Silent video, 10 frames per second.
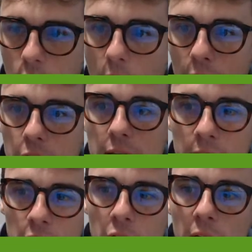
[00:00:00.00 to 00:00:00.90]
I could
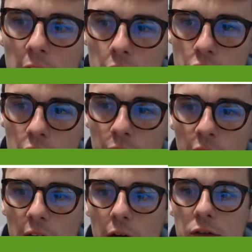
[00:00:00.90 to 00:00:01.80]
integrate YouTube
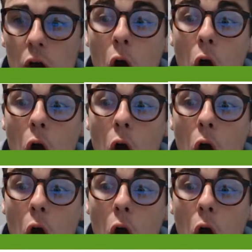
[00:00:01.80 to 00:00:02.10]
videos